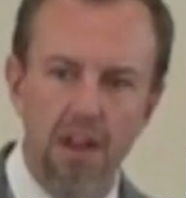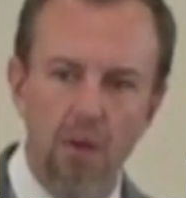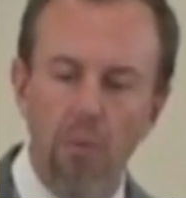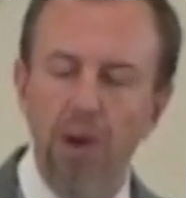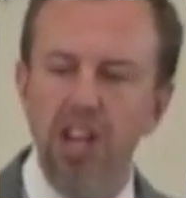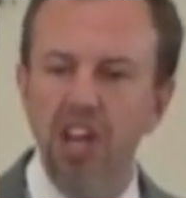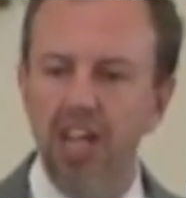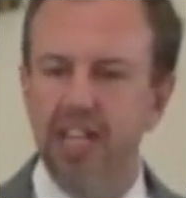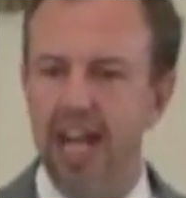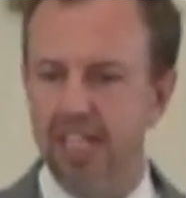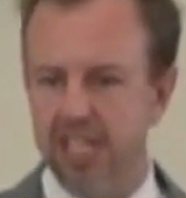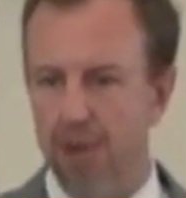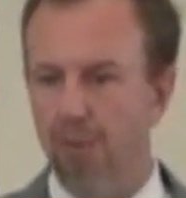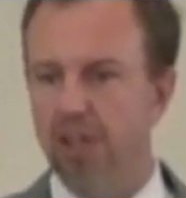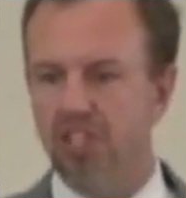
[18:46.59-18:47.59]
We look at that and
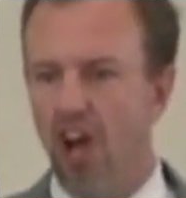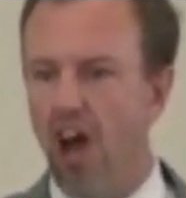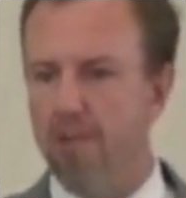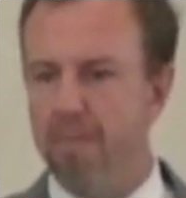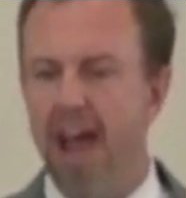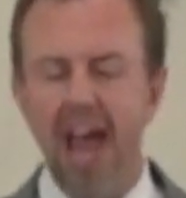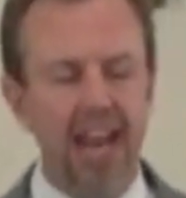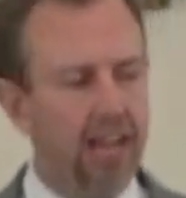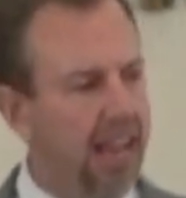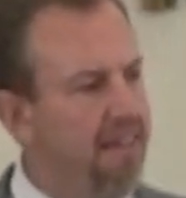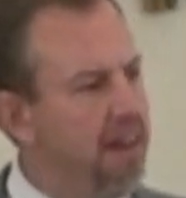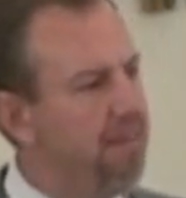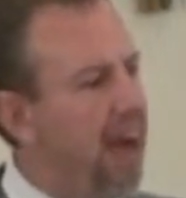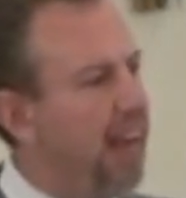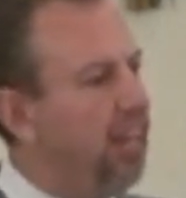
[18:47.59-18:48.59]
say, well, it's automatic.
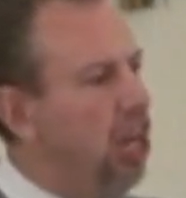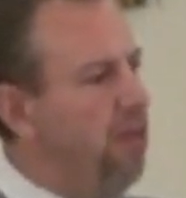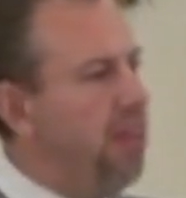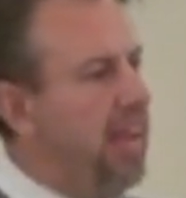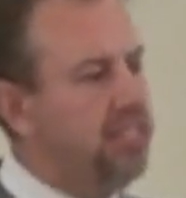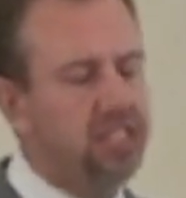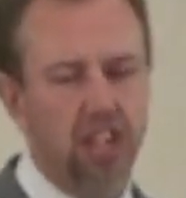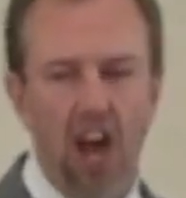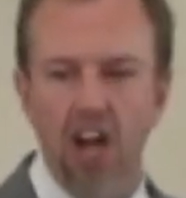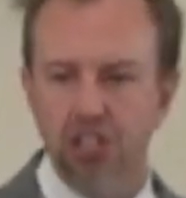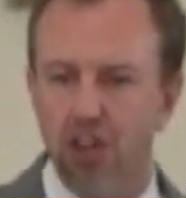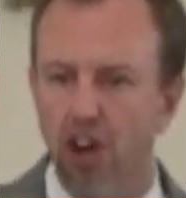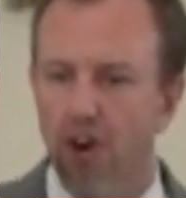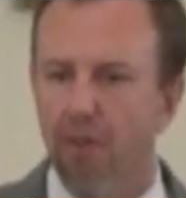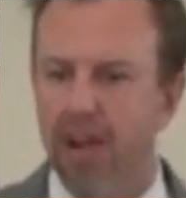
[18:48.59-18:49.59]
Even if I do this, God's
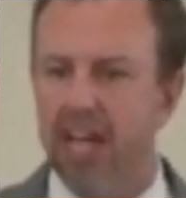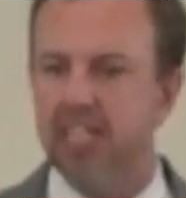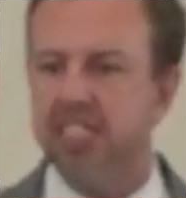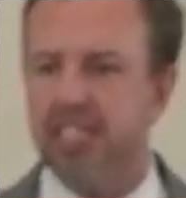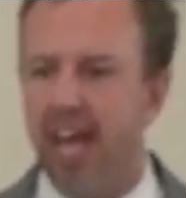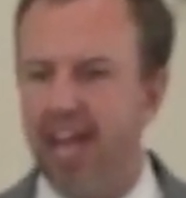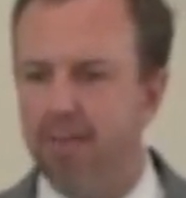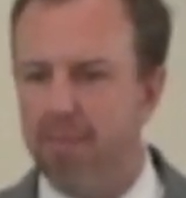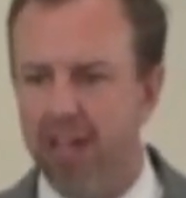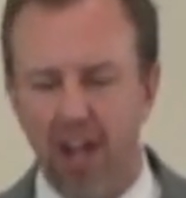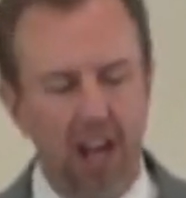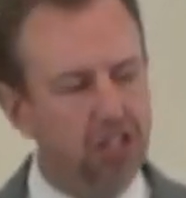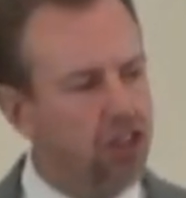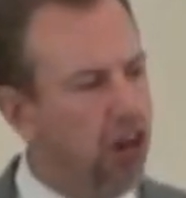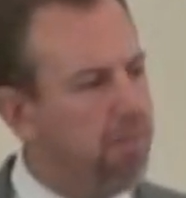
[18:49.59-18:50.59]
going to reinstate me.
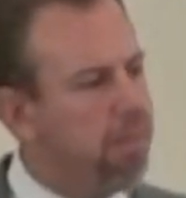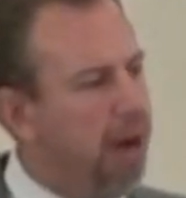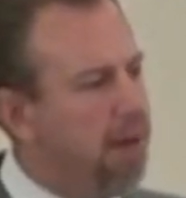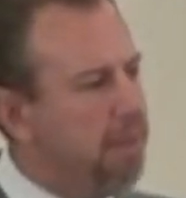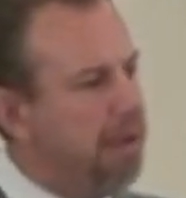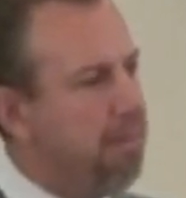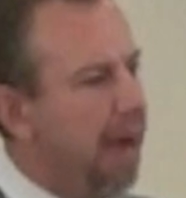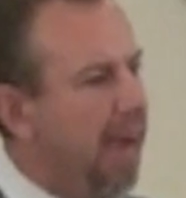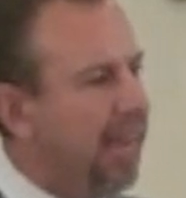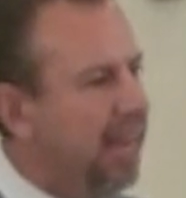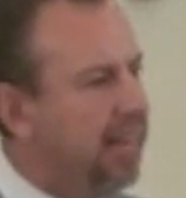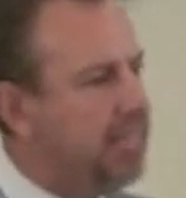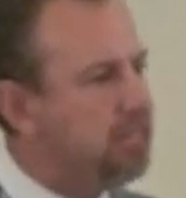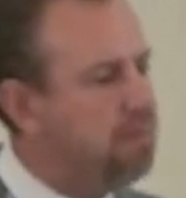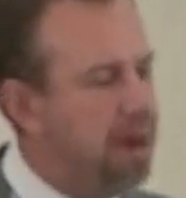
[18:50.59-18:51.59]
God's going to put me back
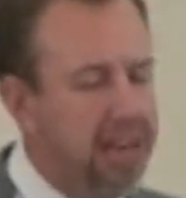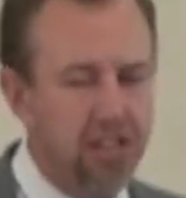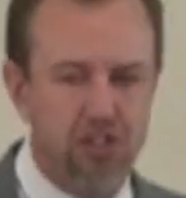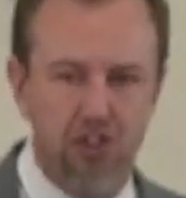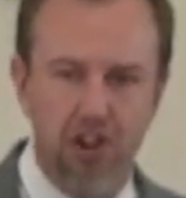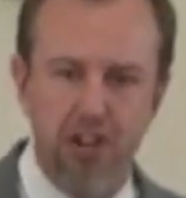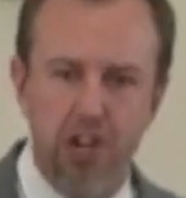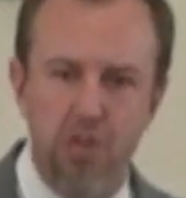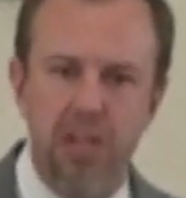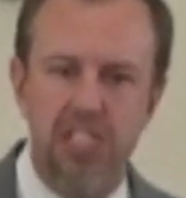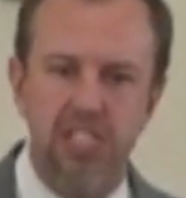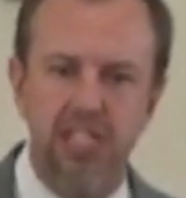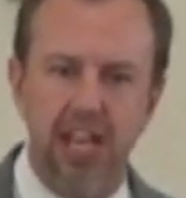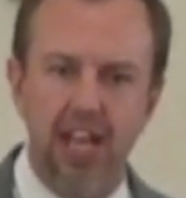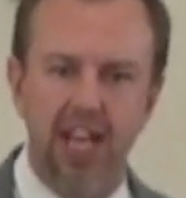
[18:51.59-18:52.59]
in this ministry or do
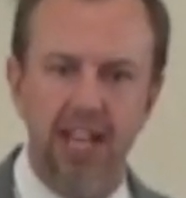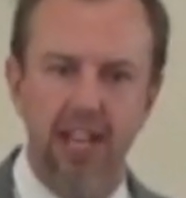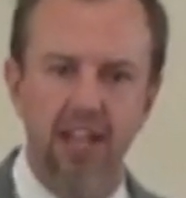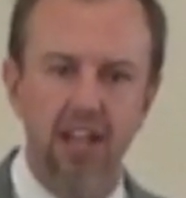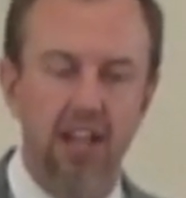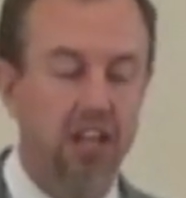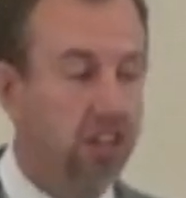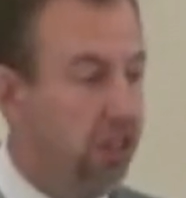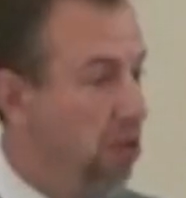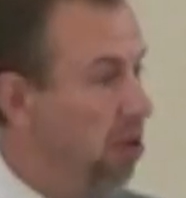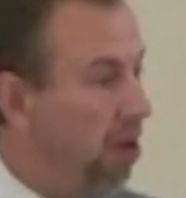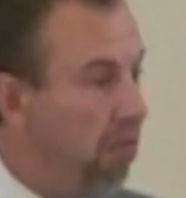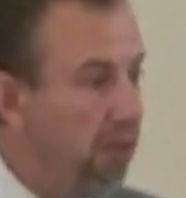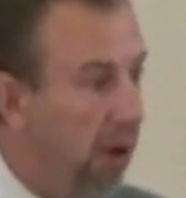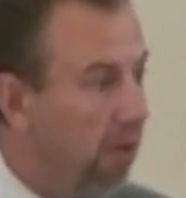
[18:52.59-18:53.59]
this thing. You
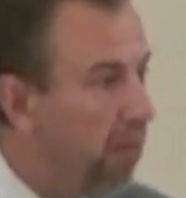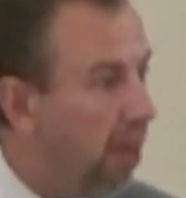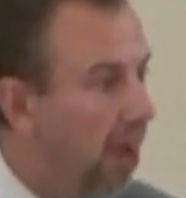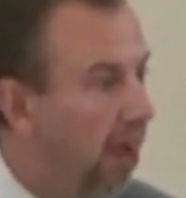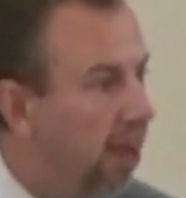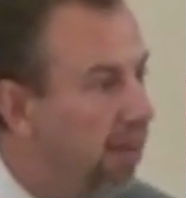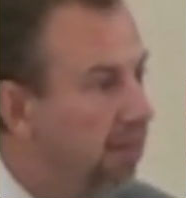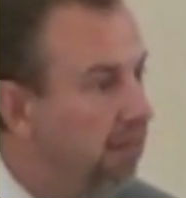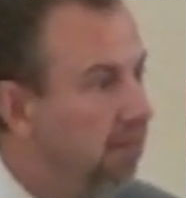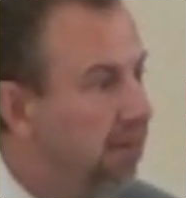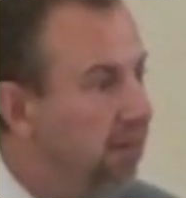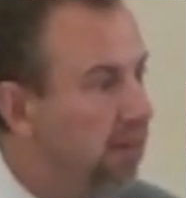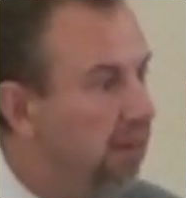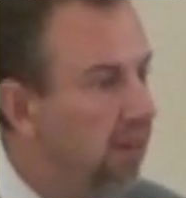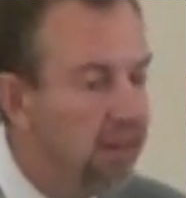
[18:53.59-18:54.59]
don't know that.
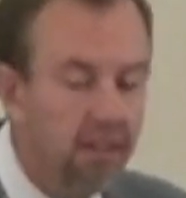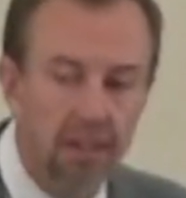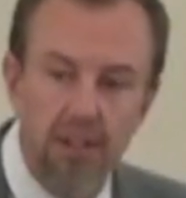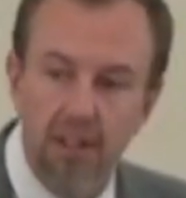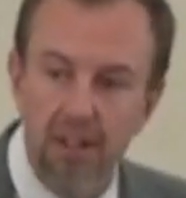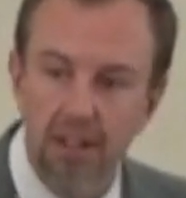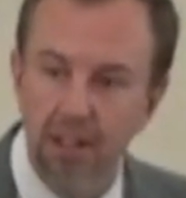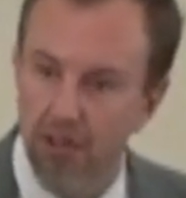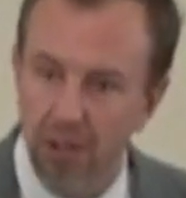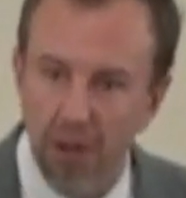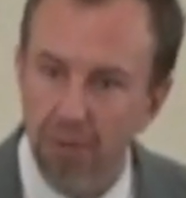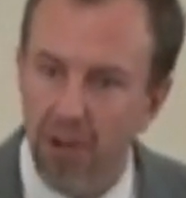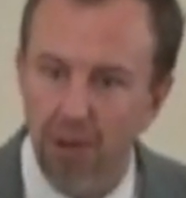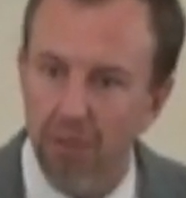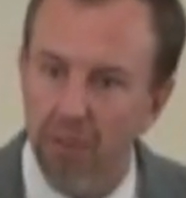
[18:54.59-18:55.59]
You
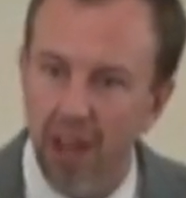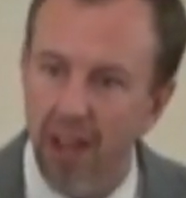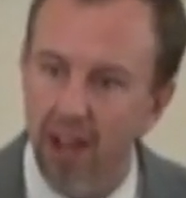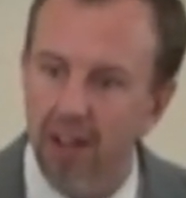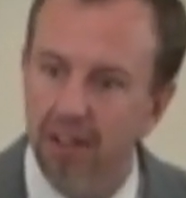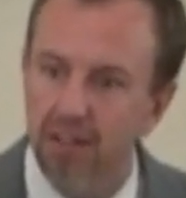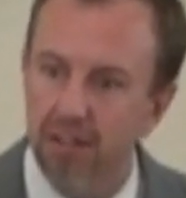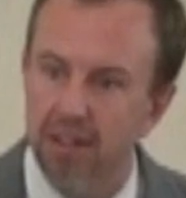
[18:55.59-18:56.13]
don't know that.